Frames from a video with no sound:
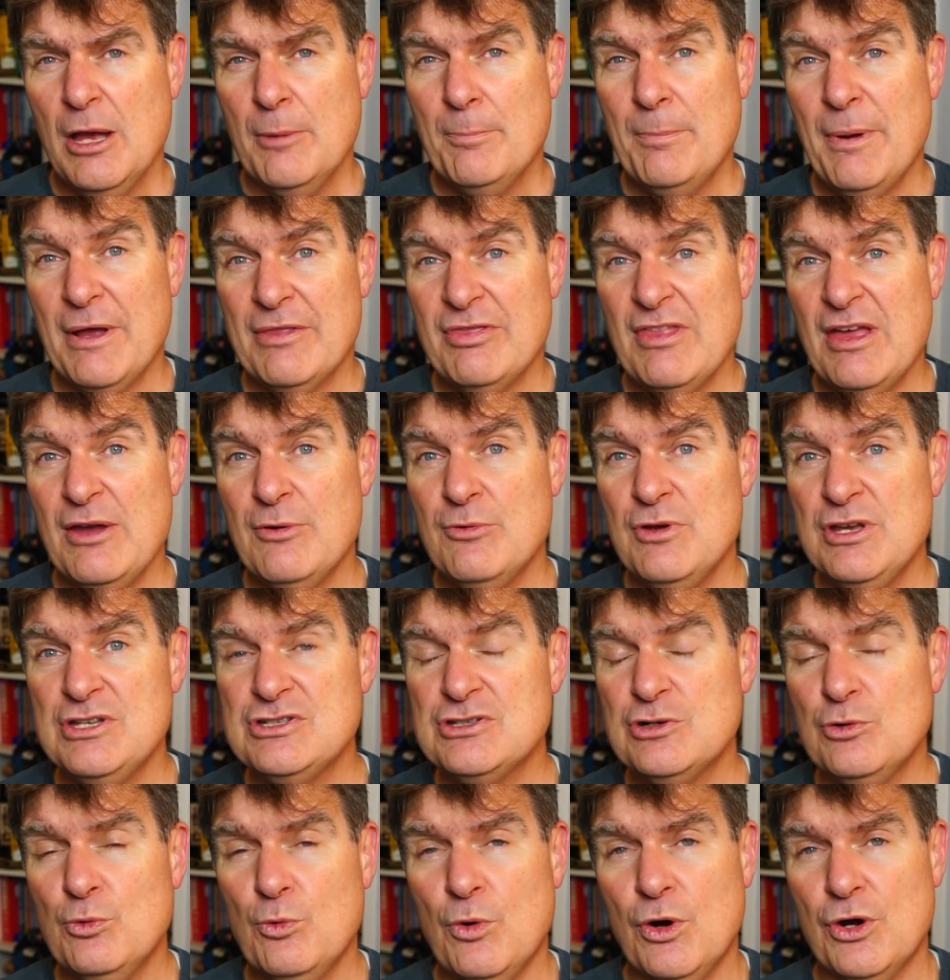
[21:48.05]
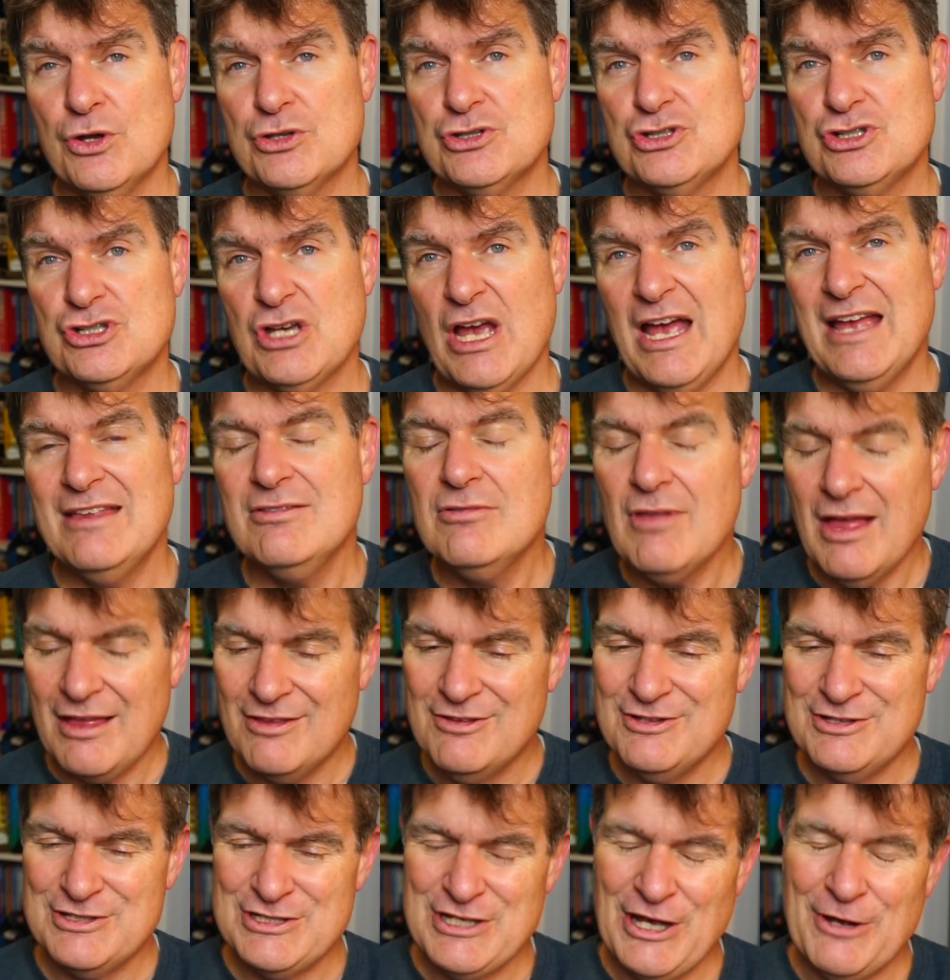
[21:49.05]
but there is a watch, and
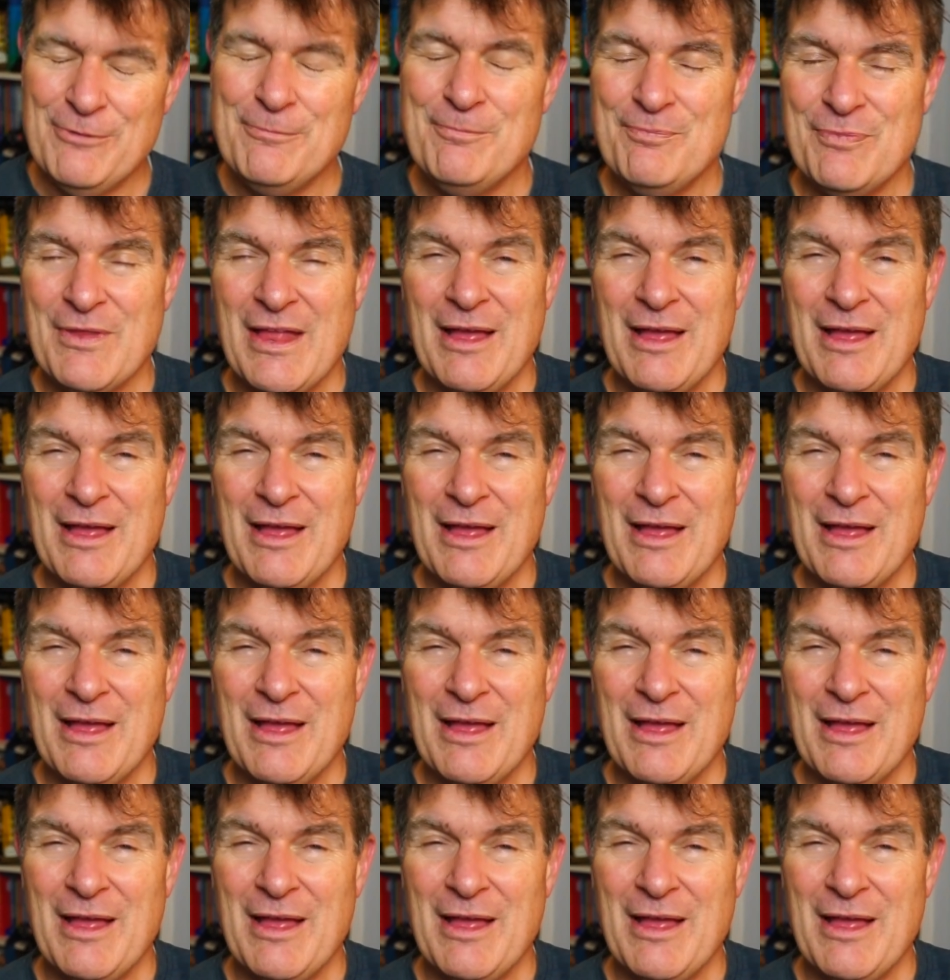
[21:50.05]
so